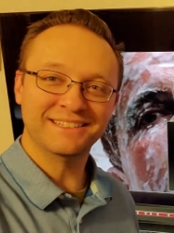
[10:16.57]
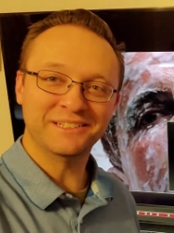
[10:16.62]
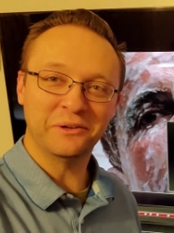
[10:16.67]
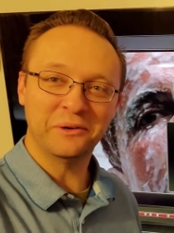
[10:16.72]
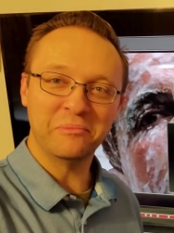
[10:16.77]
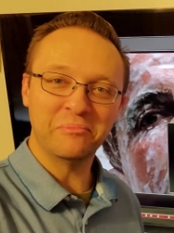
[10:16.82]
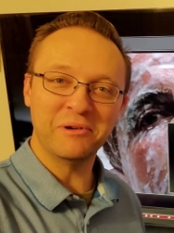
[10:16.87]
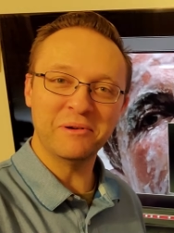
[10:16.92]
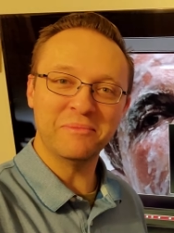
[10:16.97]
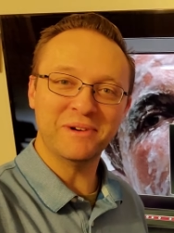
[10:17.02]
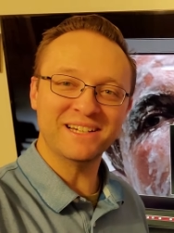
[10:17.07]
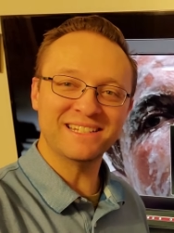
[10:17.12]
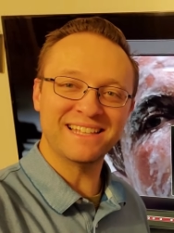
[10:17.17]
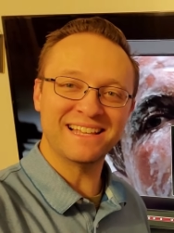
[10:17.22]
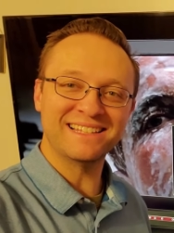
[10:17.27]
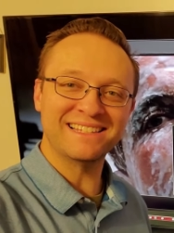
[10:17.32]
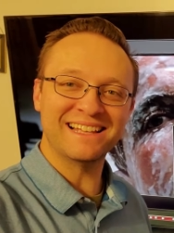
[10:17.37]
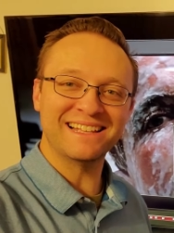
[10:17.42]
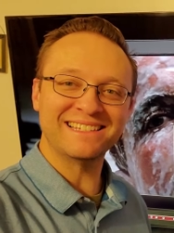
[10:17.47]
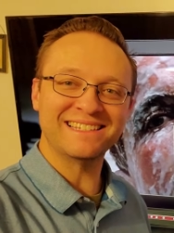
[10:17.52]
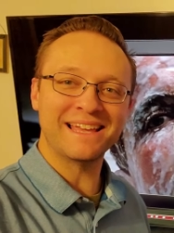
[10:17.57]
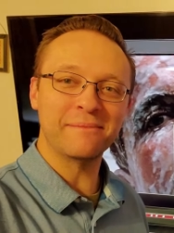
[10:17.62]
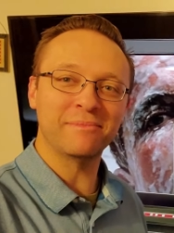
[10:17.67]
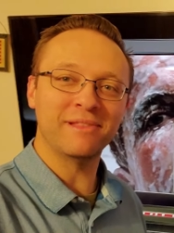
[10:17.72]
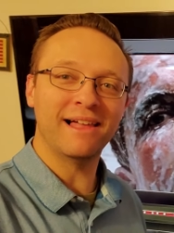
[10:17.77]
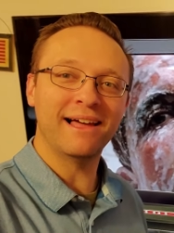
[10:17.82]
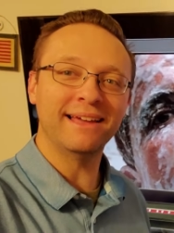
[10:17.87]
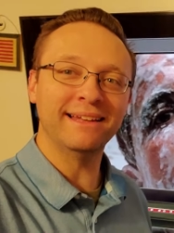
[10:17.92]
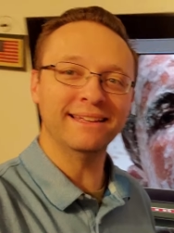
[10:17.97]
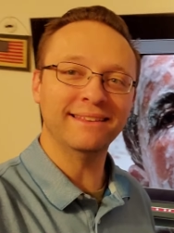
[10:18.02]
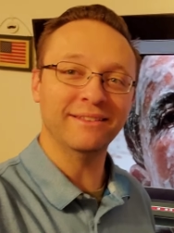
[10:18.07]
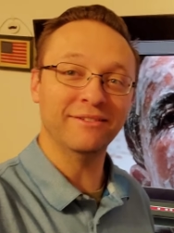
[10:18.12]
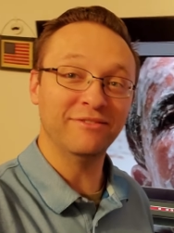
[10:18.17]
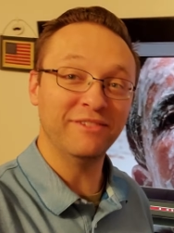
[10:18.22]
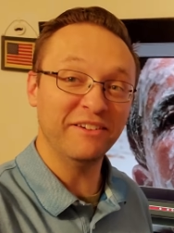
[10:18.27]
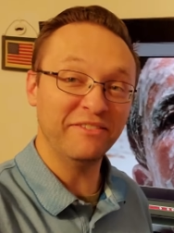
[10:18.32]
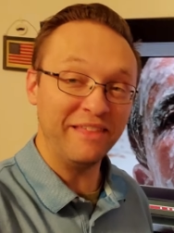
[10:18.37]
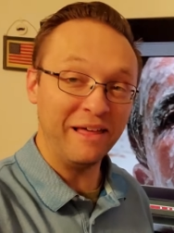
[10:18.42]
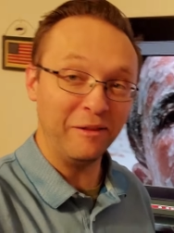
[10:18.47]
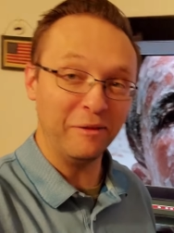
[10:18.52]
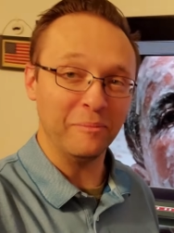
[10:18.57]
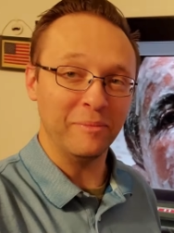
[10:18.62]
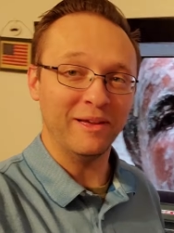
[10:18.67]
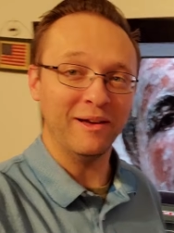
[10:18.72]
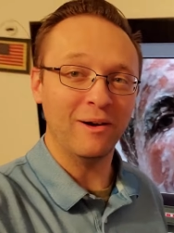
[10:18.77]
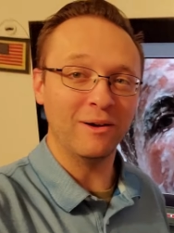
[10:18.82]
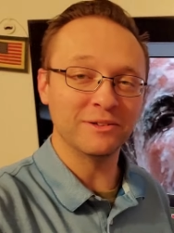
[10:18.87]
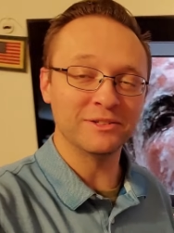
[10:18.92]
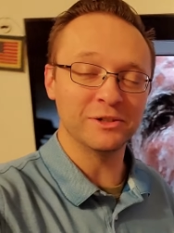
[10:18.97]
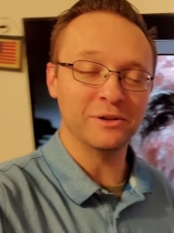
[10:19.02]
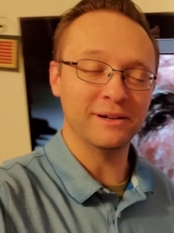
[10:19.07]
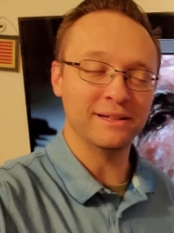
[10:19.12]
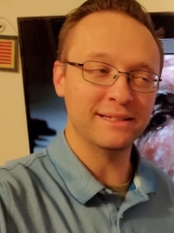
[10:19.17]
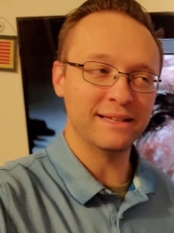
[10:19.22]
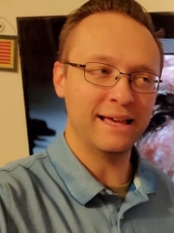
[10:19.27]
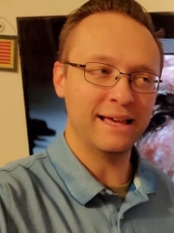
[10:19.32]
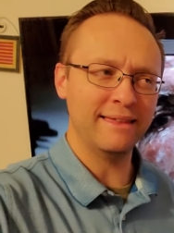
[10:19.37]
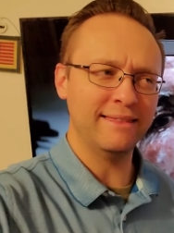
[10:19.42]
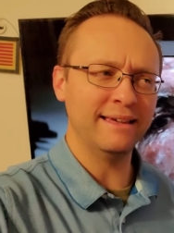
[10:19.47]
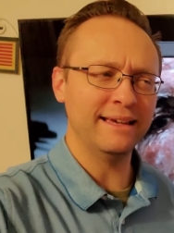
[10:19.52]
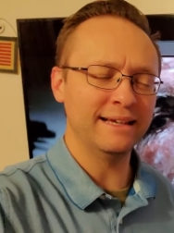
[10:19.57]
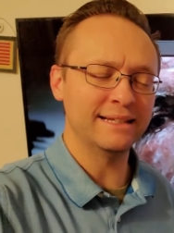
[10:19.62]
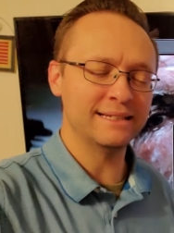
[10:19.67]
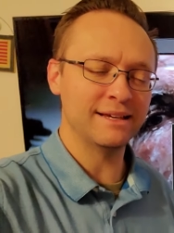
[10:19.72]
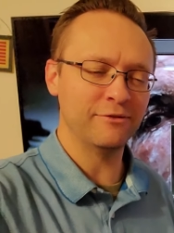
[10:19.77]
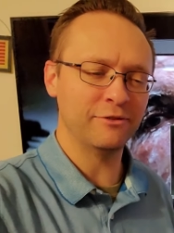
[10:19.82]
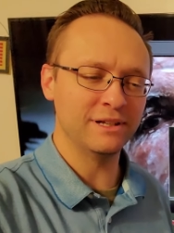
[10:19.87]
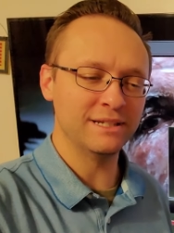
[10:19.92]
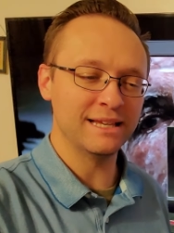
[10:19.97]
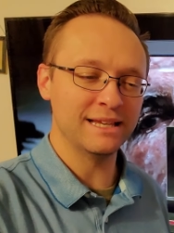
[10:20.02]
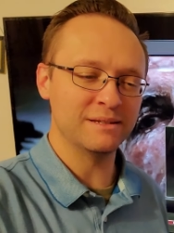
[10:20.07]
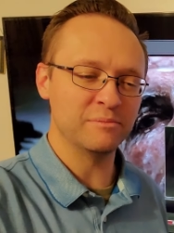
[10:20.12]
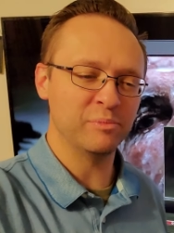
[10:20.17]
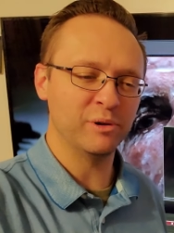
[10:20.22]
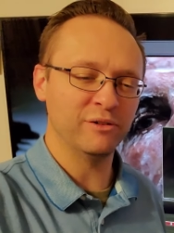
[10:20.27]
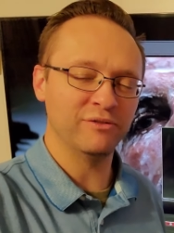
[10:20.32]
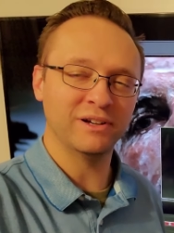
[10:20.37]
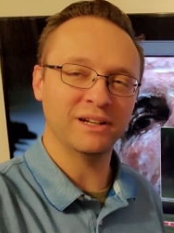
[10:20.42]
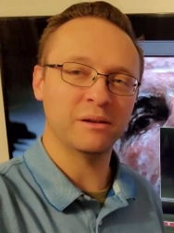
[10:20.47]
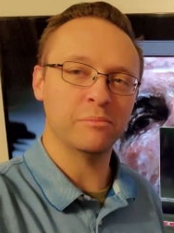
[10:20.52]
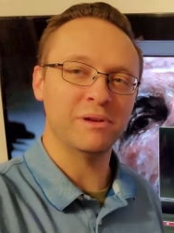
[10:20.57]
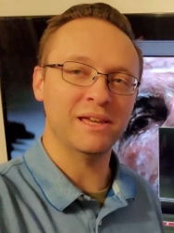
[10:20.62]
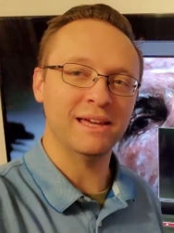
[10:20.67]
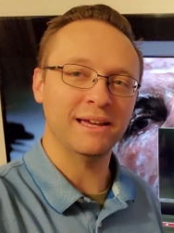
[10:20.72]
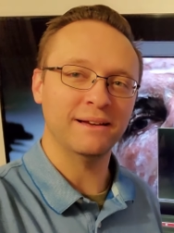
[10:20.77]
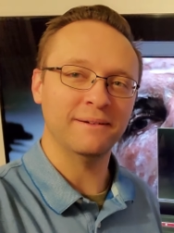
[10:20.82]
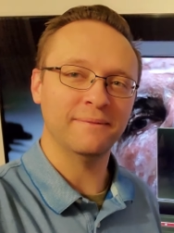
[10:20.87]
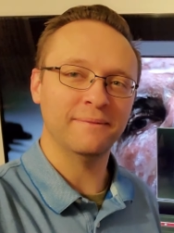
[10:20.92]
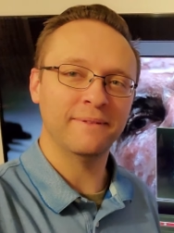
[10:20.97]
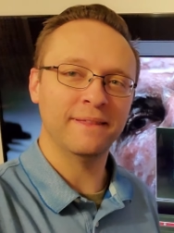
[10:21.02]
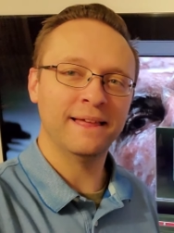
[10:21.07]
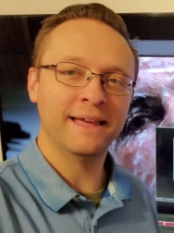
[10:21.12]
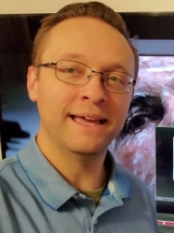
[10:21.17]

So he pretty much says that same line in the fifth element, also. I think, except for he says perfect being.